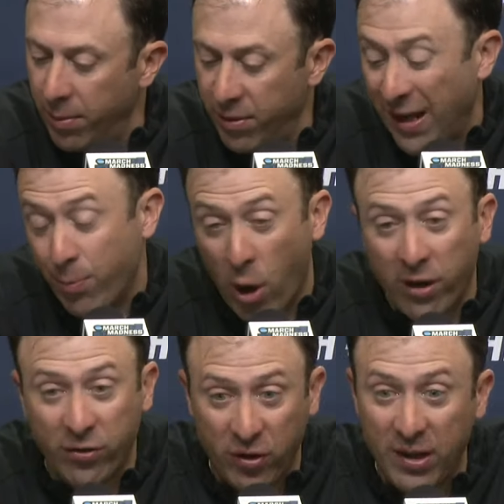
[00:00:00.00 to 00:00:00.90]
They
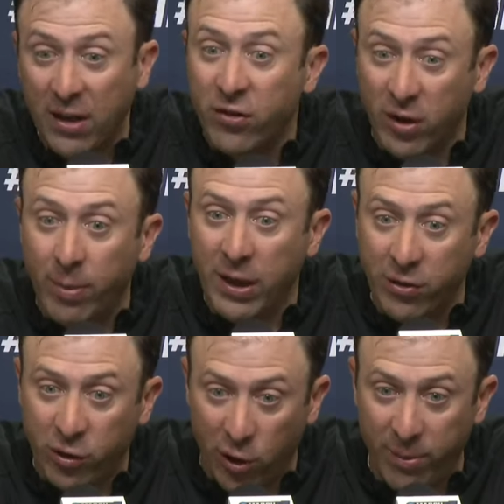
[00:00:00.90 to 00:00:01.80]
brought us to the
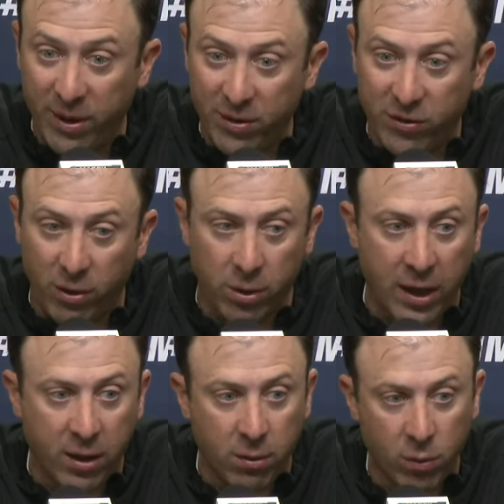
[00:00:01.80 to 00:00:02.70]
NCAA tournament, so
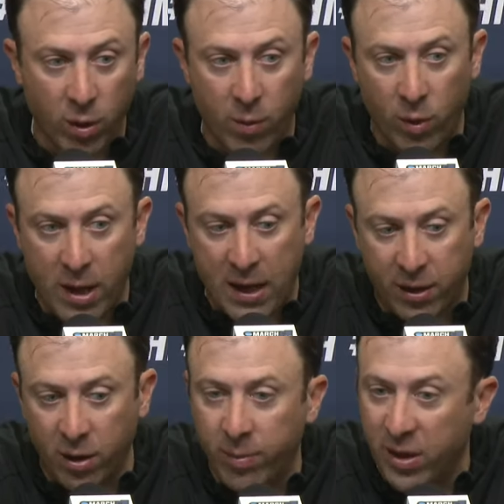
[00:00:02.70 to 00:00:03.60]
like we're
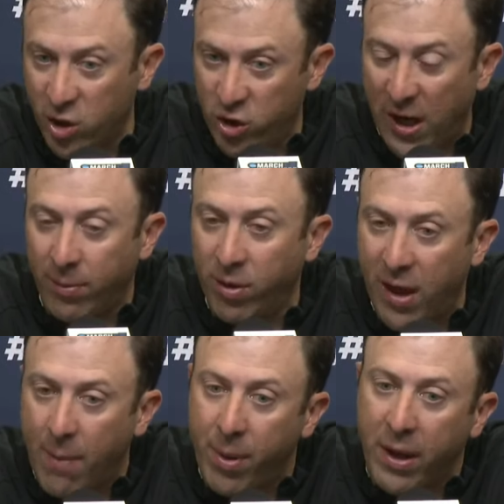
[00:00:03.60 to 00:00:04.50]
not going to be ashamed of
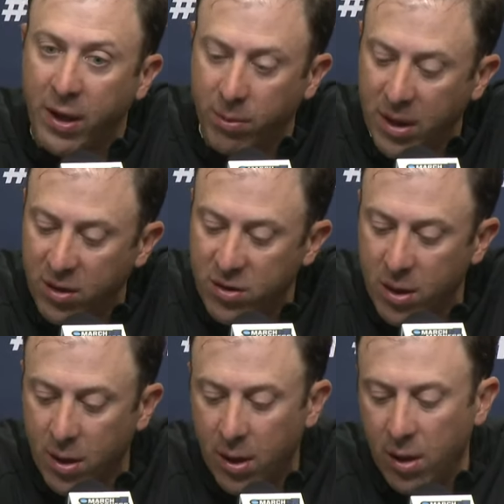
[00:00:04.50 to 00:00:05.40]
that by any means.
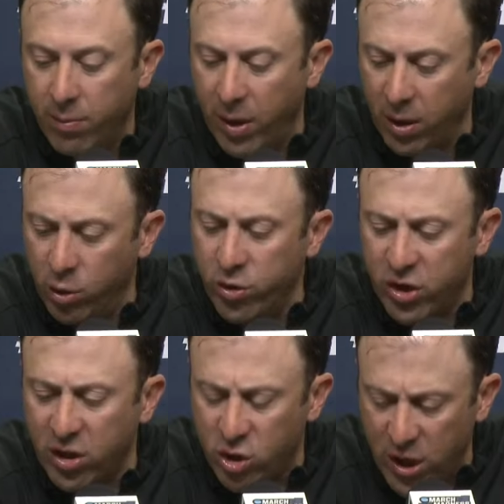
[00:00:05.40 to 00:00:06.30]
But
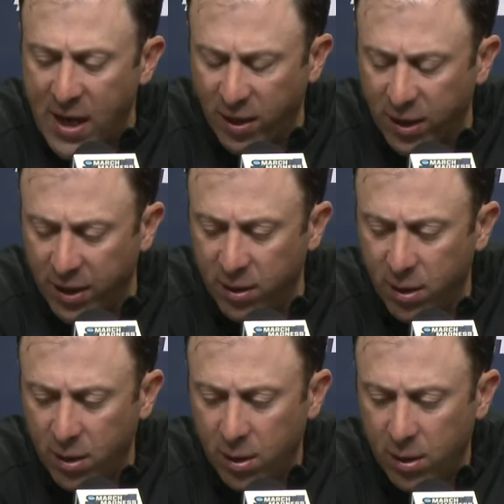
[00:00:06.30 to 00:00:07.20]
losing Jalen,
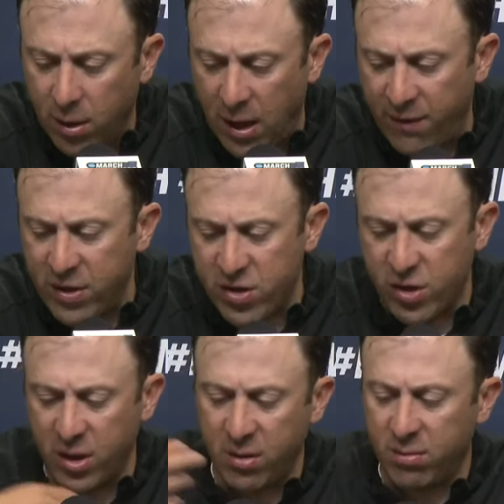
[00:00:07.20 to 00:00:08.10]

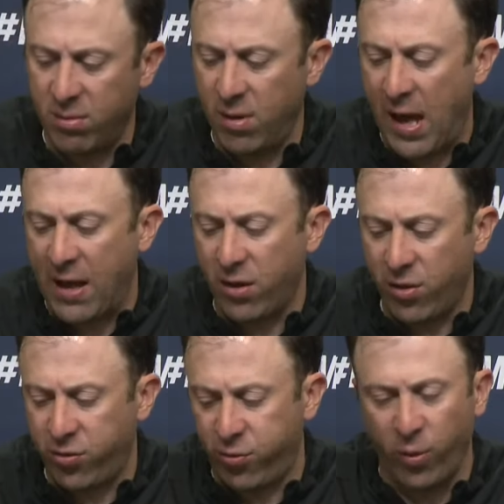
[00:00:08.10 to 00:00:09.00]
obviously
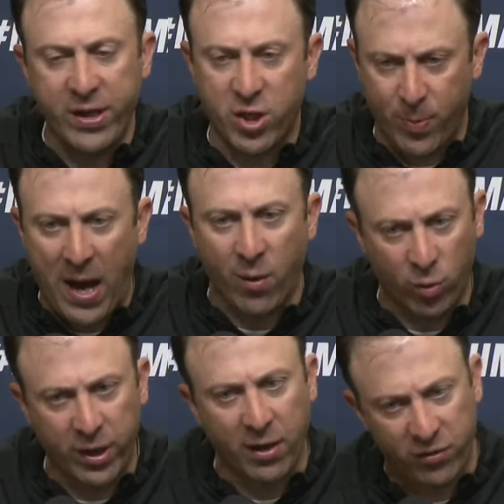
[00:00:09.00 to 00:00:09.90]
that three
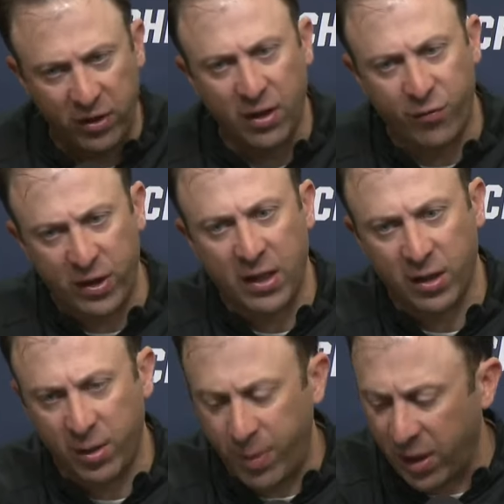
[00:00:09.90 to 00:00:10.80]
spot will get
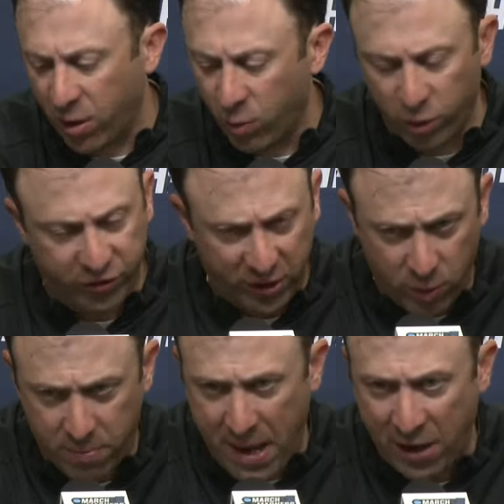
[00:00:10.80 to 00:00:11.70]
significantly bigger. We'll see
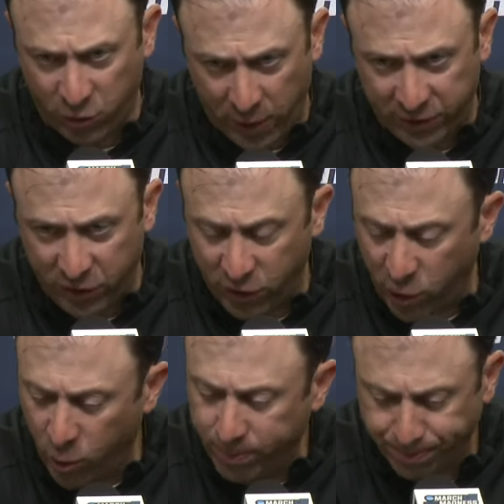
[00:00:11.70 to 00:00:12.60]
what Mash wants to
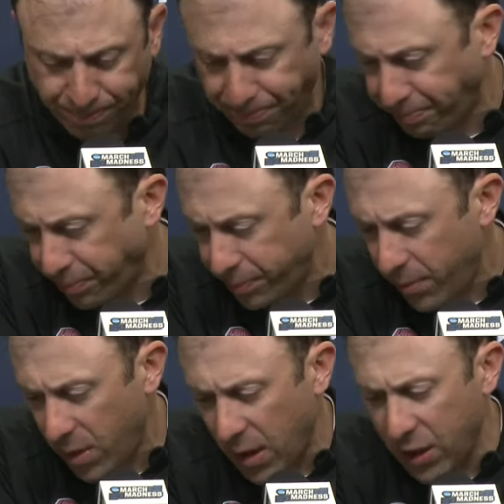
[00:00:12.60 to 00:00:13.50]
do
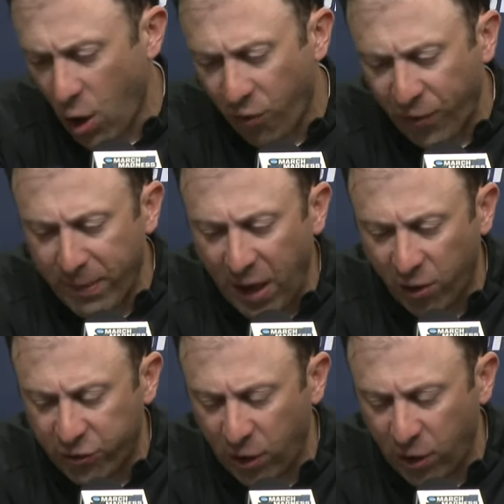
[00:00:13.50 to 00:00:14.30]
and go from there.